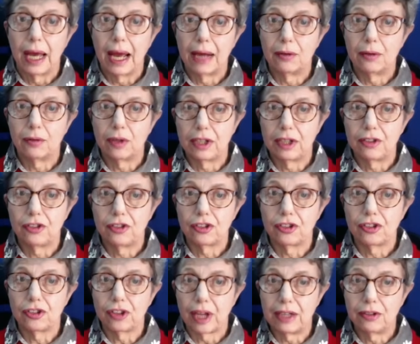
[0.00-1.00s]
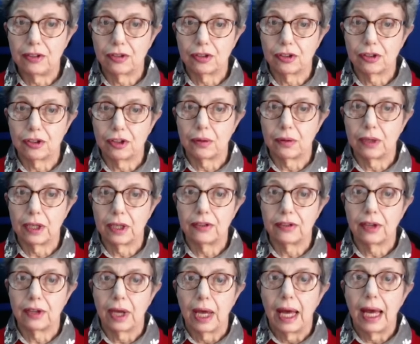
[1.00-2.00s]
and religious hatred
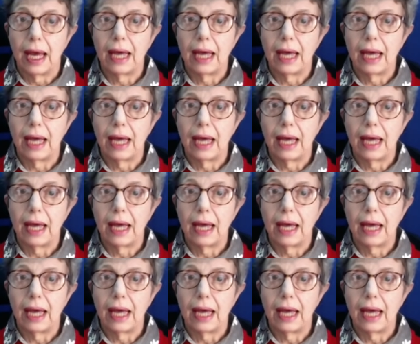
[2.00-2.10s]
unit